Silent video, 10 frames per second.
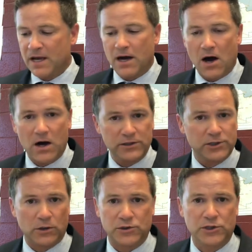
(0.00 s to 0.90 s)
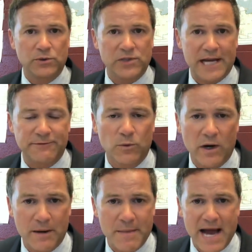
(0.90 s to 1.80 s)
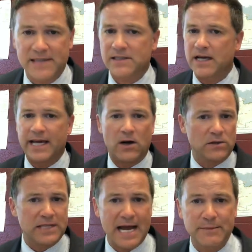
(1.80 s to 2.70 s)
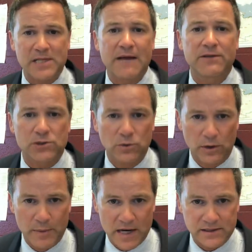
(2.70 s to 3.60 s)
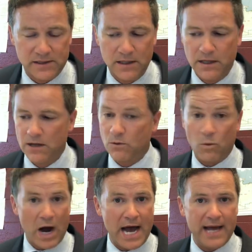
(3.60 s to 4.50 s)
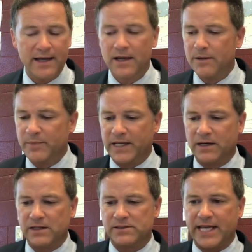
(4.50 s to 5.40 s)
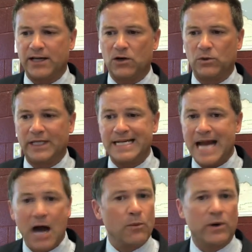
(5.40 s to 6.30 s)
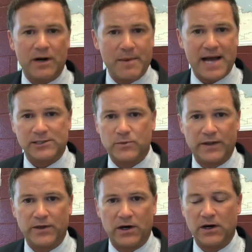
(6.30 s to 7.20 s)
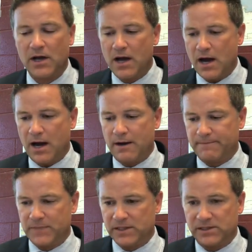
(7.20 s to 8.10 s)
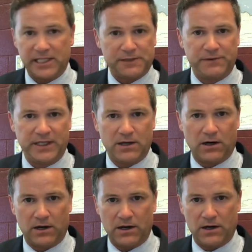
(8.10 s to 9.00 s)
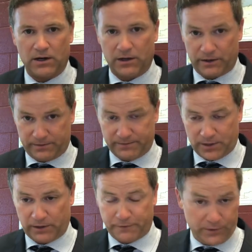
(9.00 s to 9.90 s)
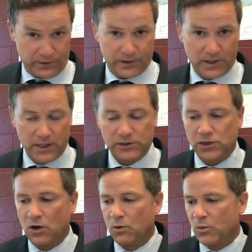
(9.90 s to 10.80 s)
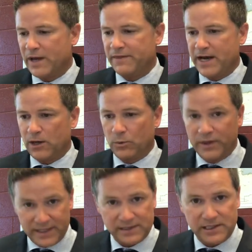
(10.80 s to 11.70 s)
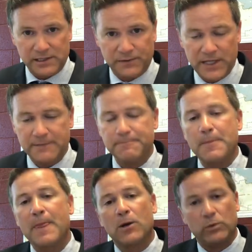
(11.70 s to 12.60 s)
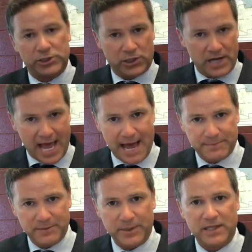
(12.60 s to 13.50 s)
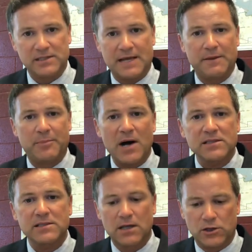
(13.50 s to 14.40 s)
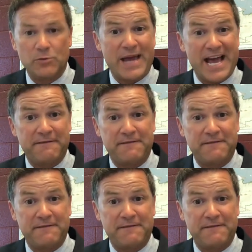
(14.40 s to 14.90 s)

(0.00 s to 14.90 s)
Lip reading: Also, students have to wear a mask at all times on the school bus. Why? Because they can only not wear a mask when they're 6 feet or further. So when they are within 6 feet, which could happen because on the bus you may have